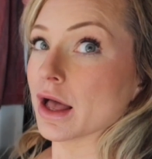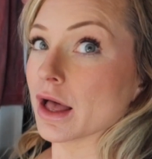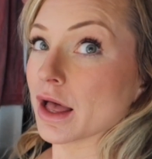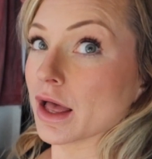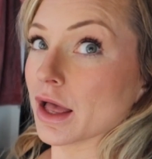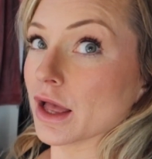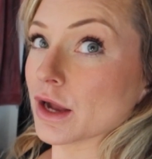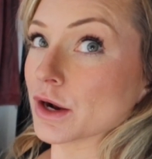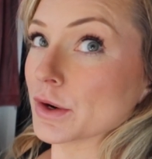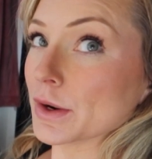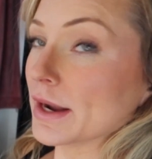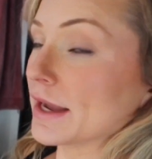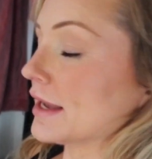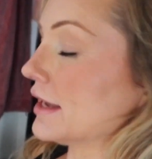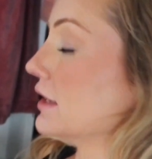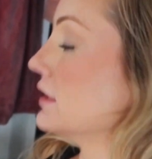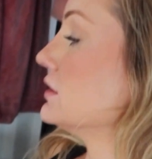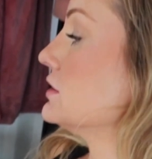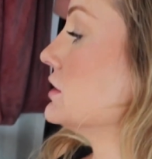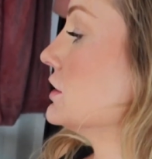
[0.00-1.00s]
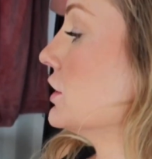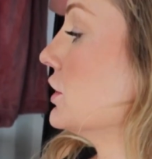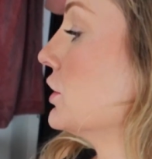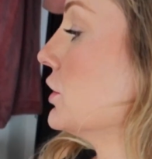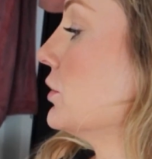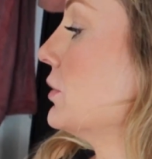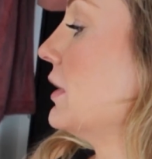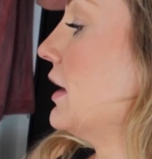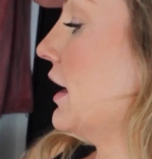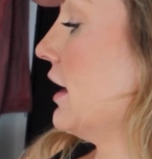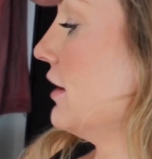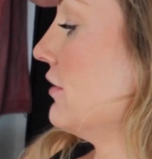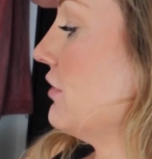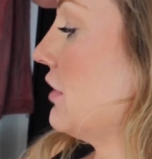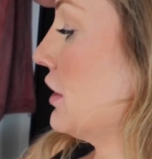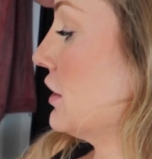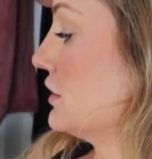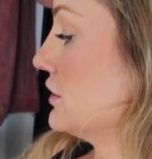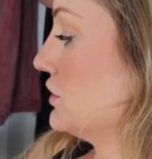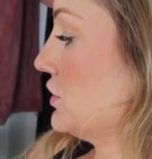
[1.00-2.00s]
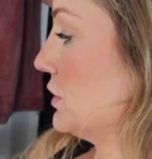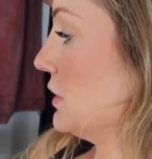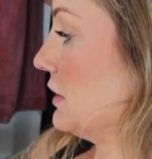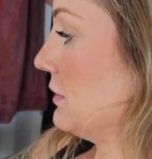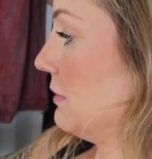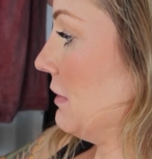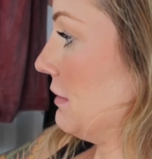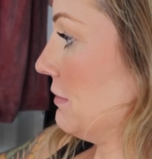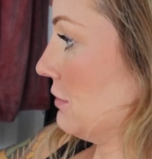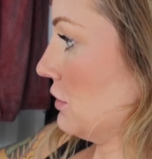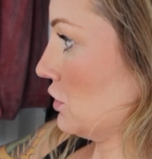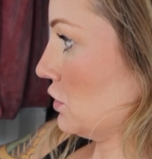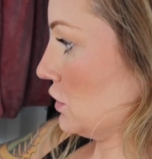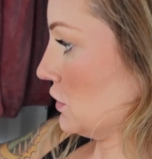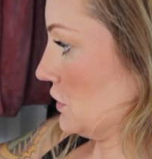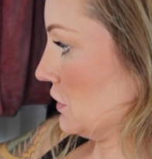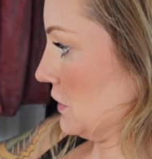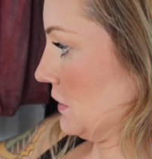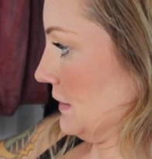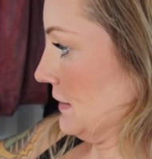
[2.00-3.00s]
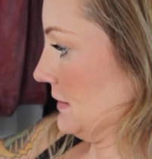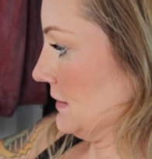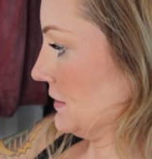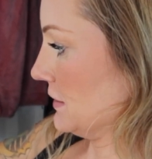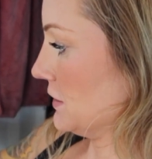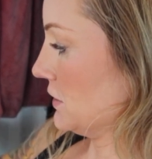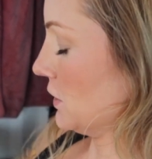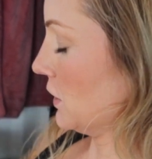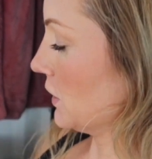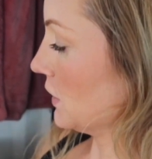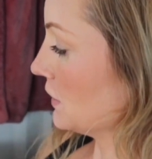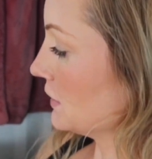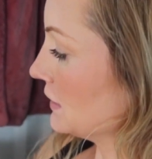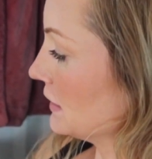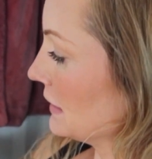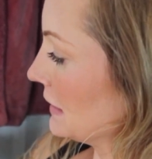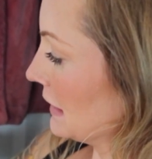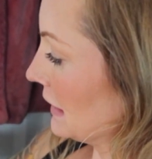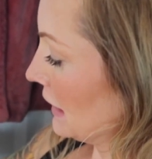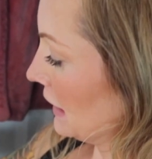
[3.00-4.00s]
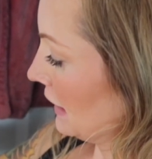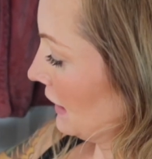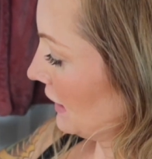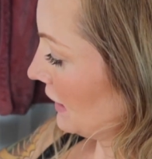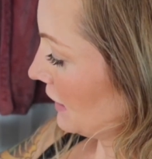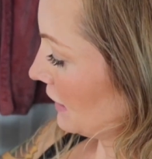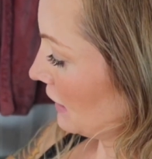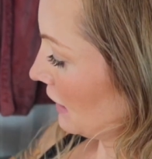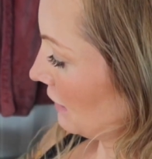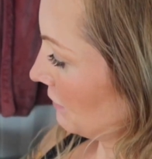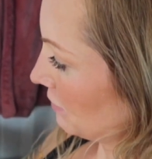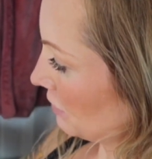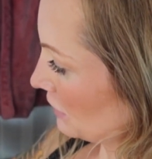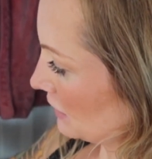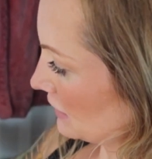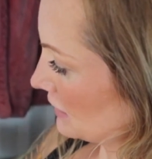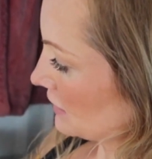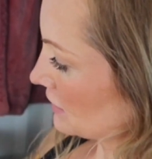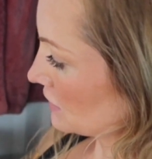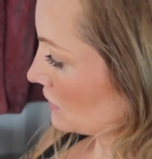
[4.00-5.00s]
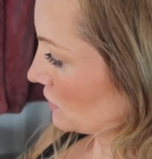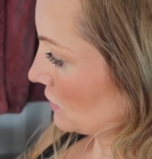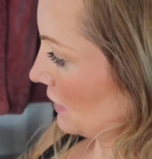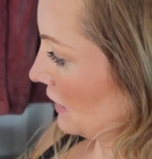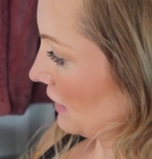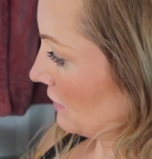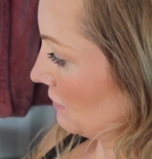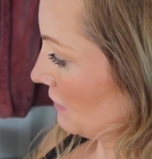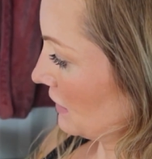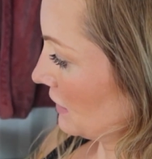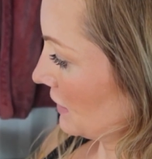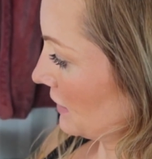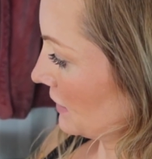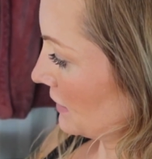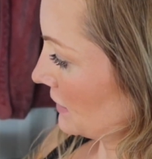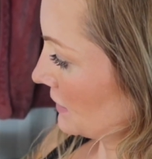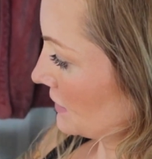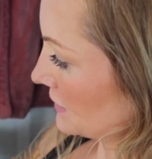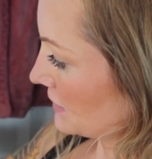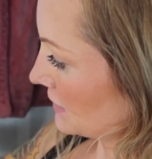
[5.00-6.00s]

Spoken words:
Alright, so we have our toilet paper holder installed, and I put it this way because